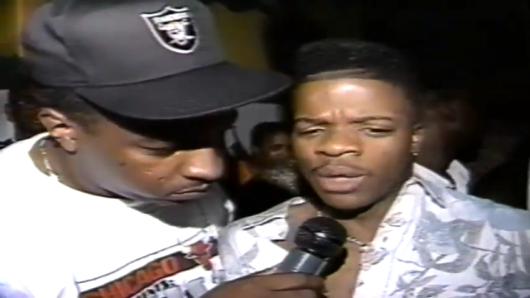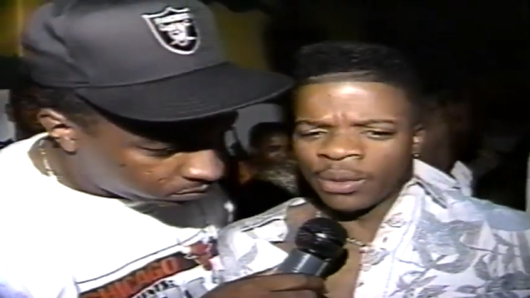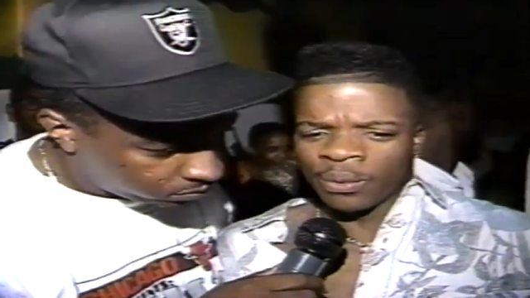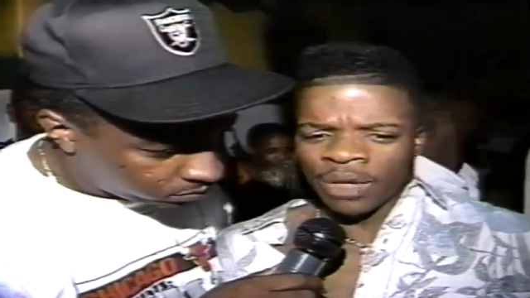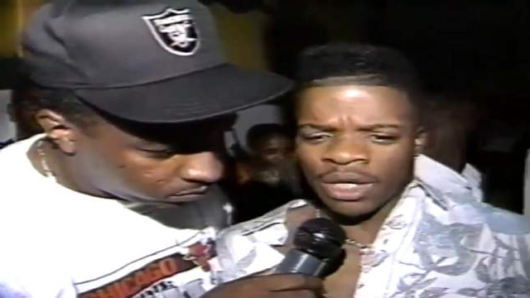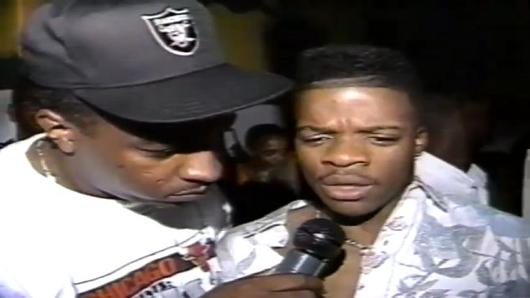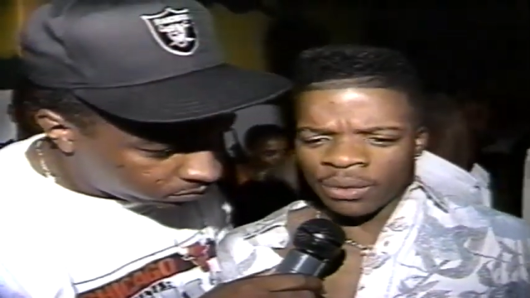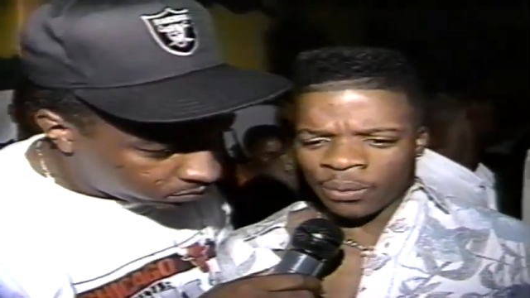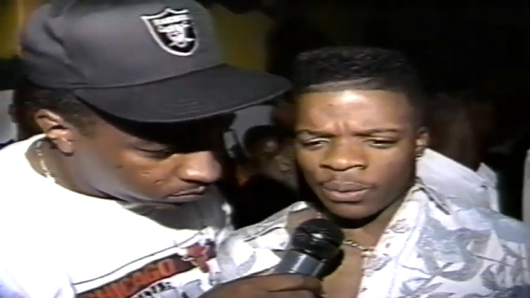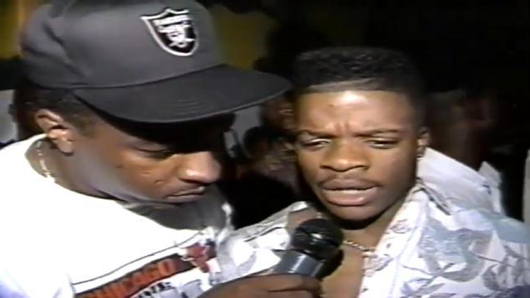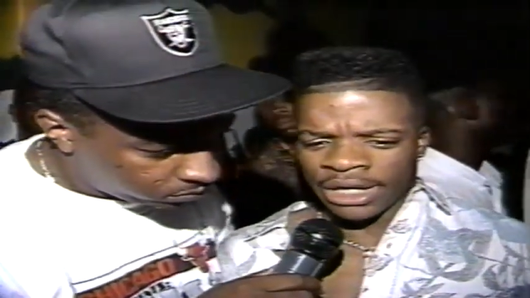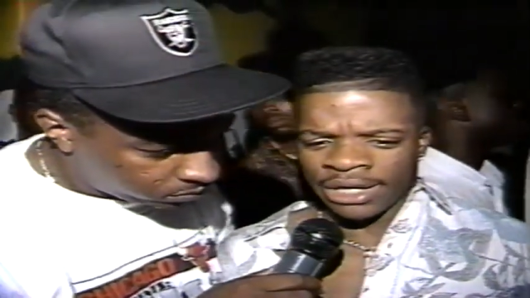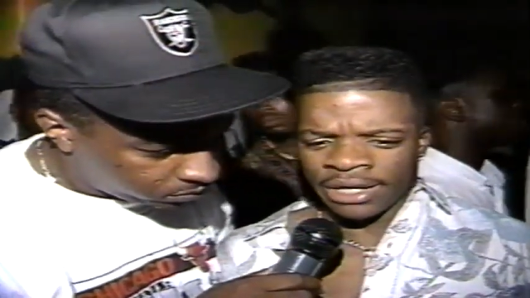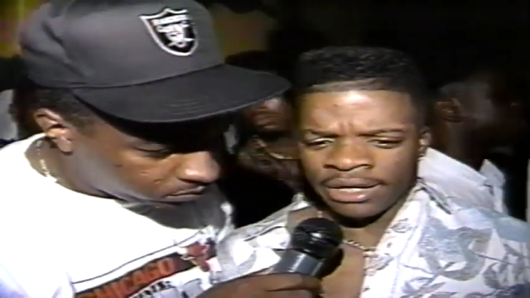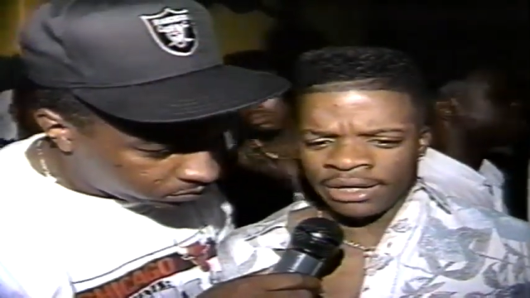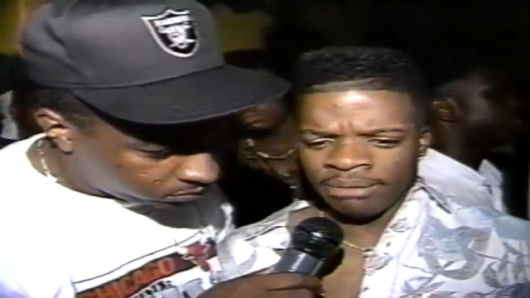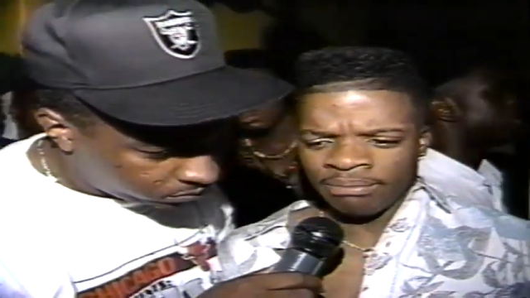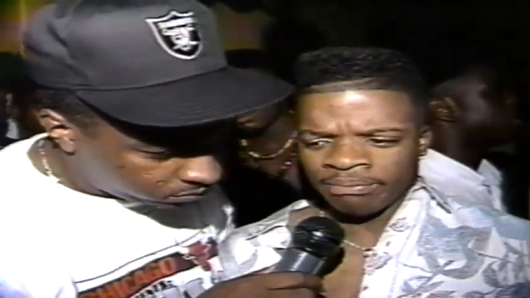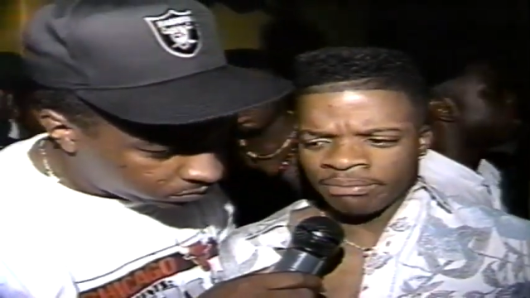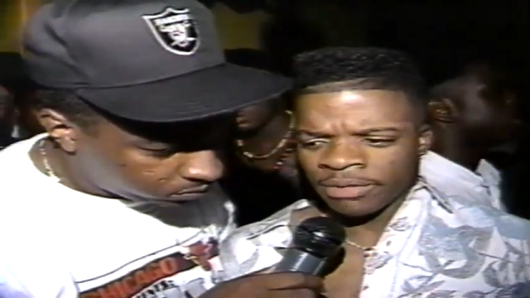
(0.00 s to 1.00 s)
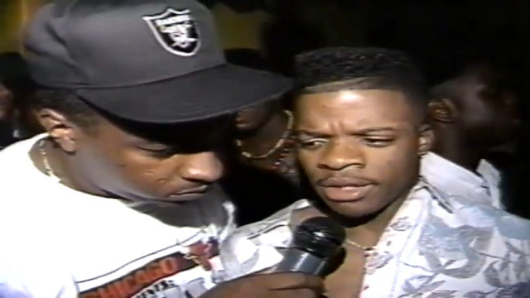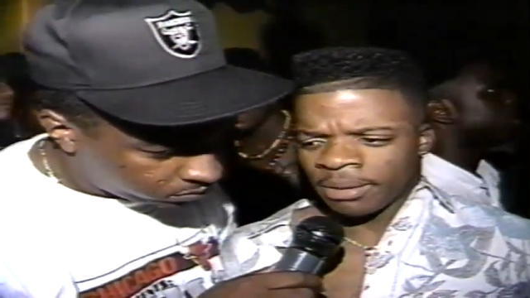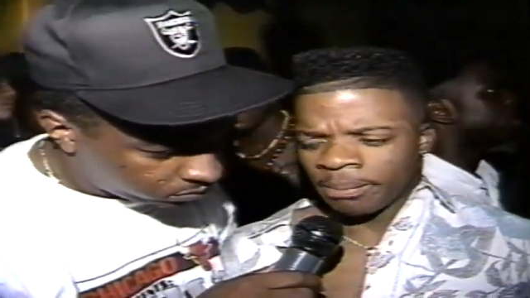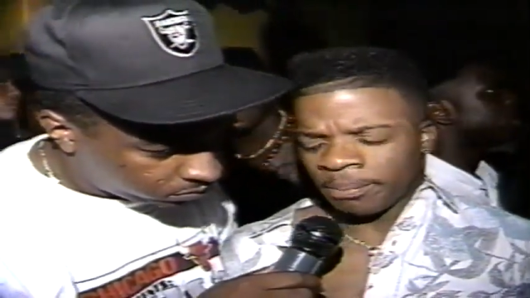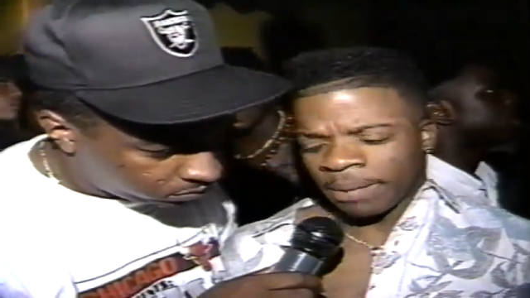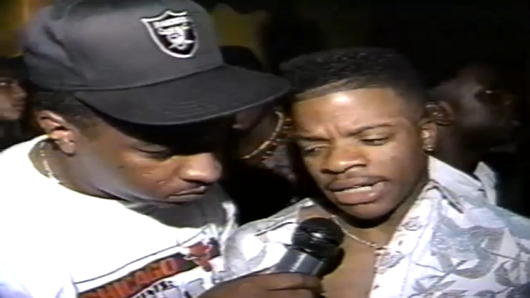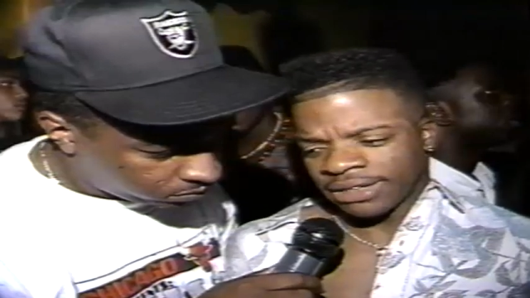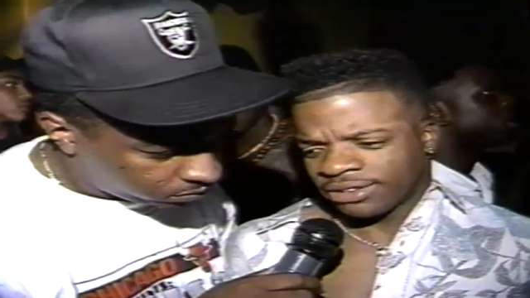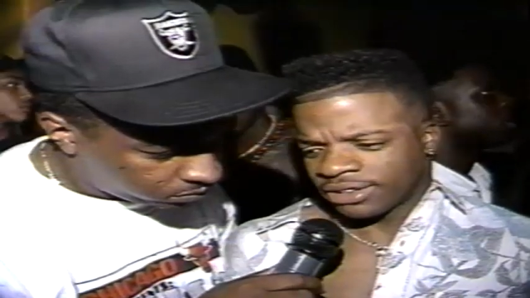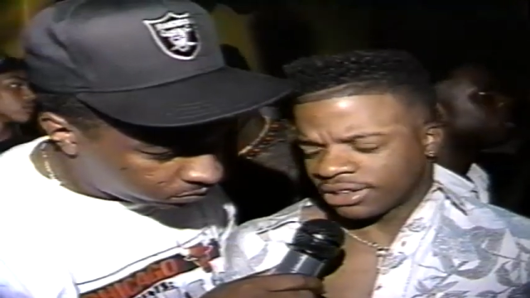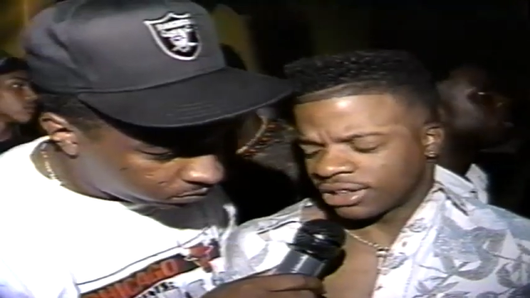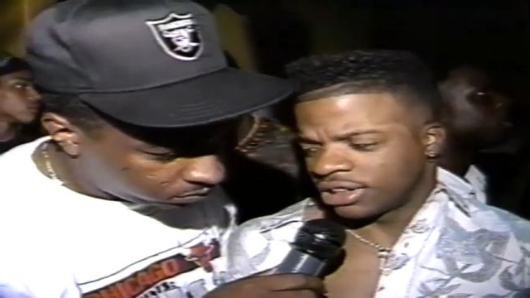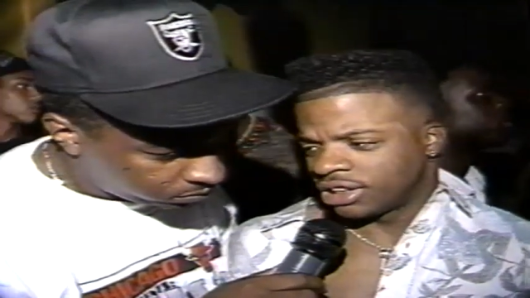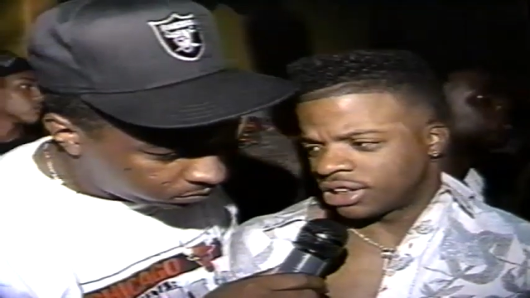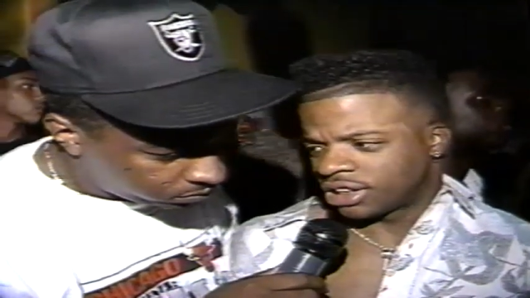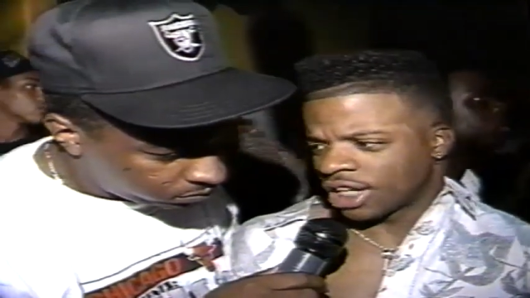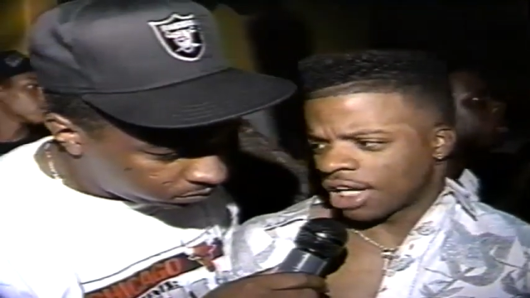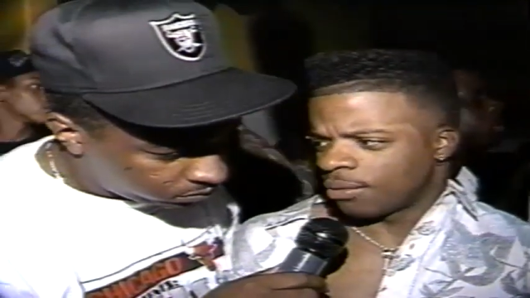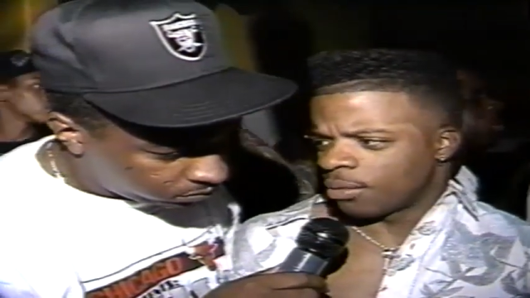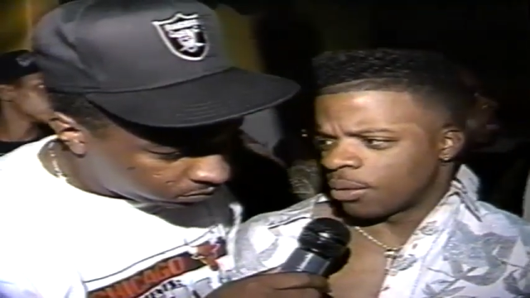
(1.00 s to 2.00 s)
Speaker 1: what we want to wear, basically
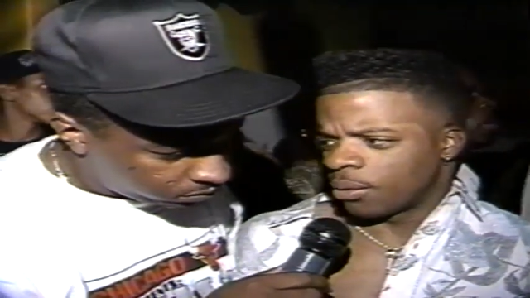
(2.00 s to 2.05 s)
say